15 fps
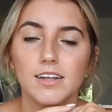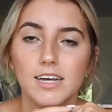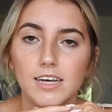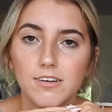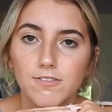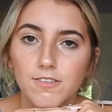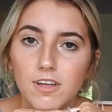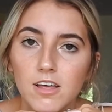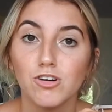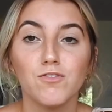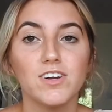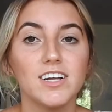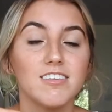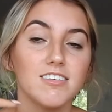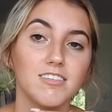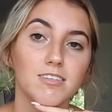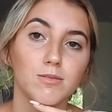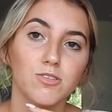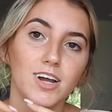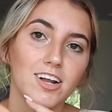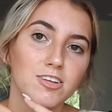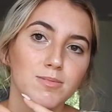life. Don't forget to
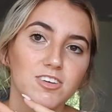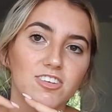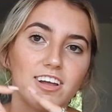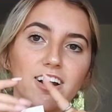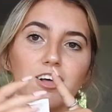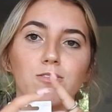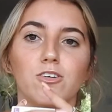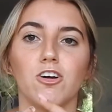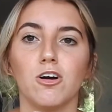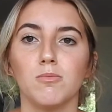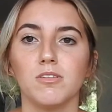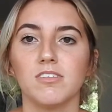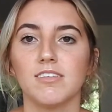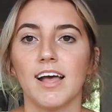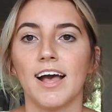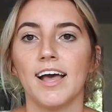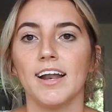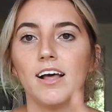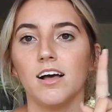subscribe to my channel. We're almost at